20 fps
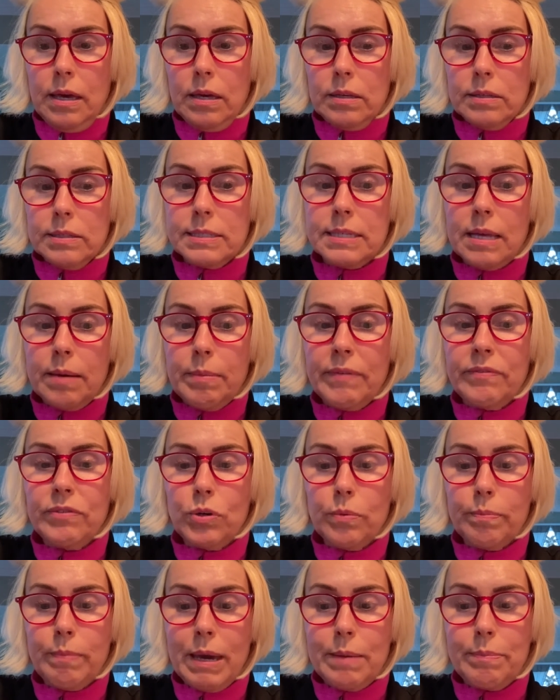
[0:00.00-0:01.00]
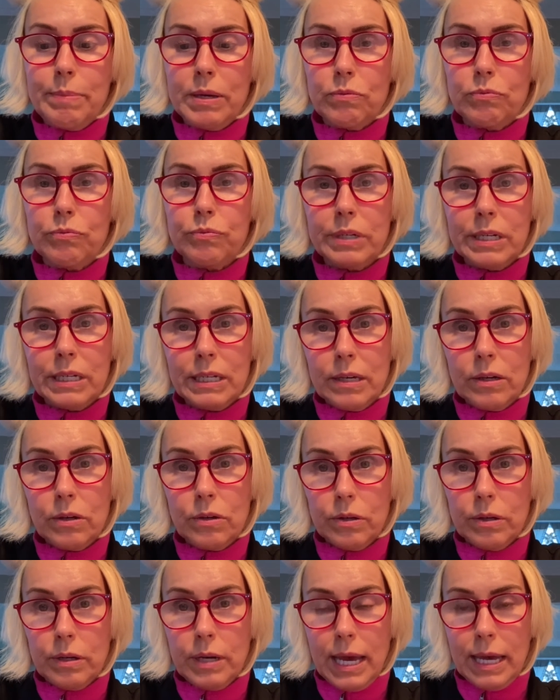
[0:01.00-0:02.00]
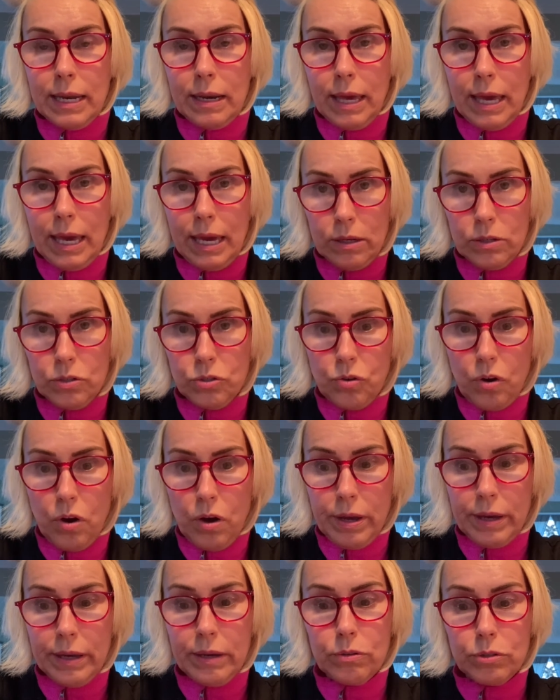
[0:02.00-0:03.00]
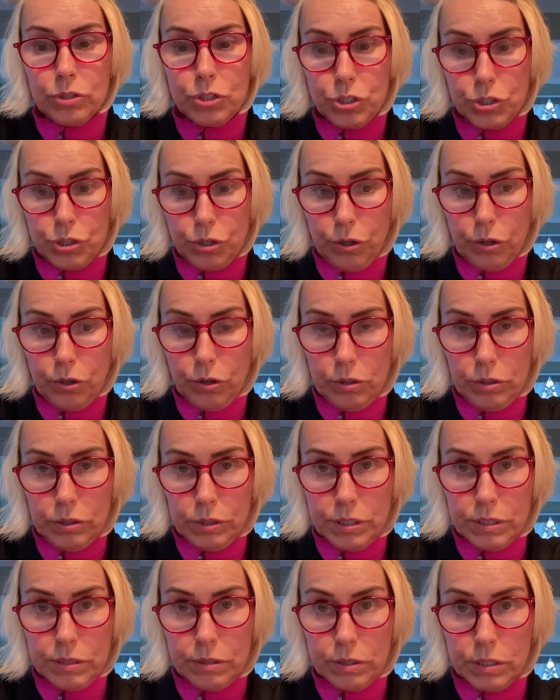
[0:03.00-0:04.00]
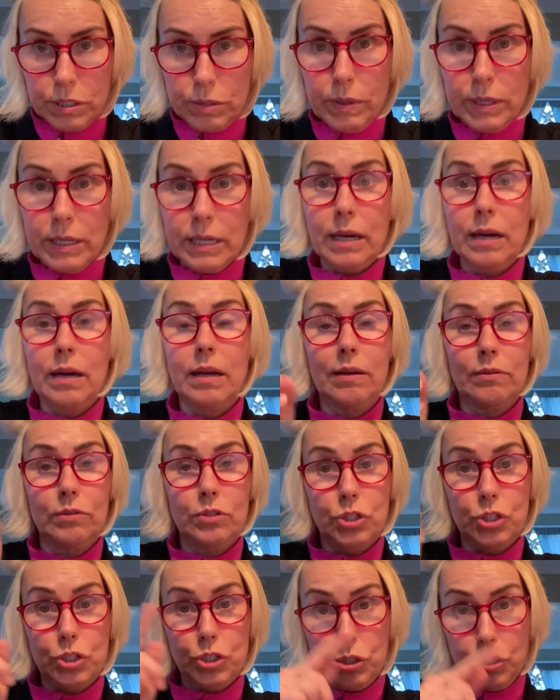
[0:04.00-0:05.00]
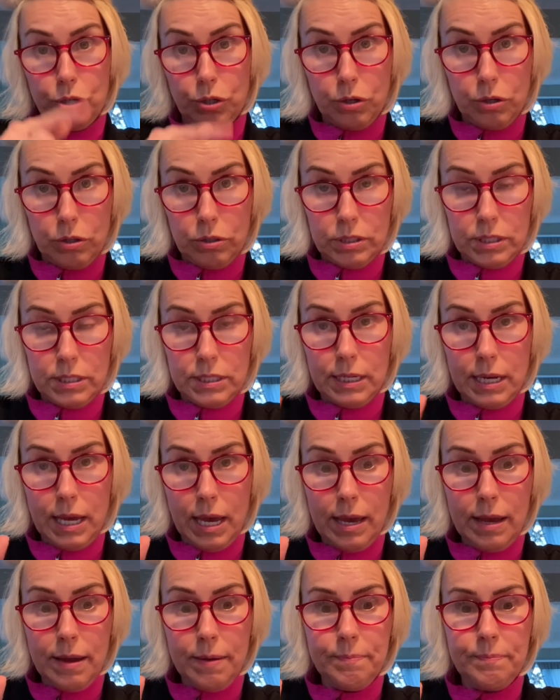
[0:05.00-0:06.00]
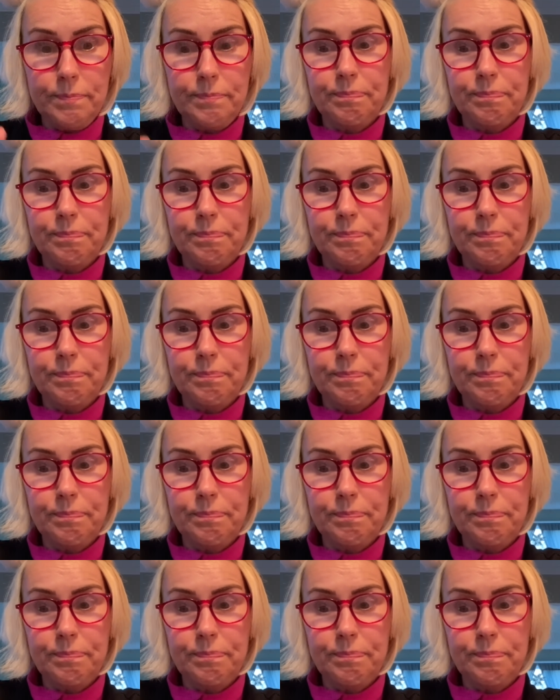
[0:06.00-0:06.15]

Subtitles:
Some of you may be really good at hand drawing your circles, because we're going to cut out circles today.